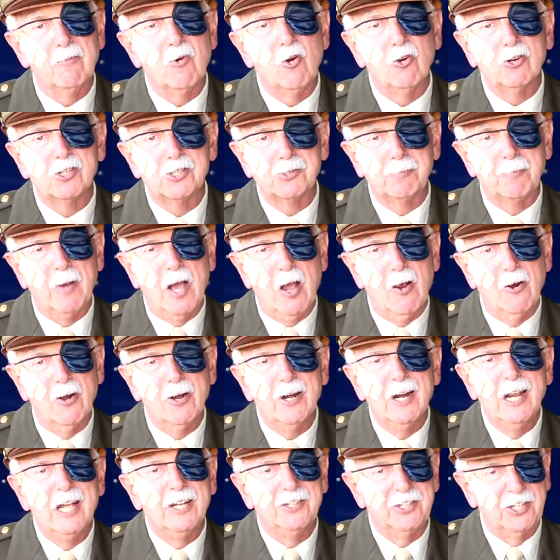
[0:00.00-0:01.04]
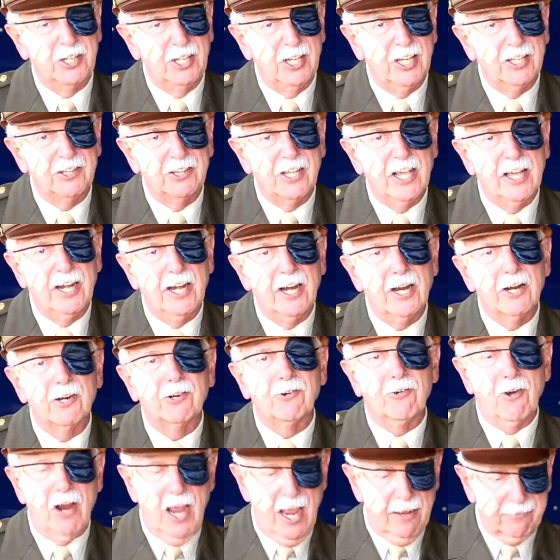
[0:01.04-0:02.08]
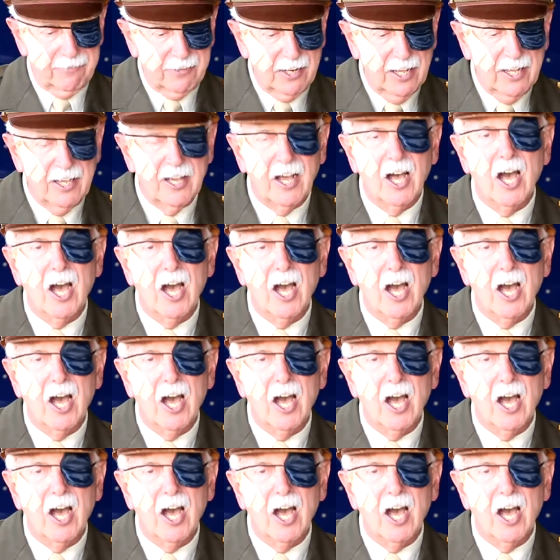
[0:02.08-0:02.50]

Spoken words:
horsepower to get that aircraft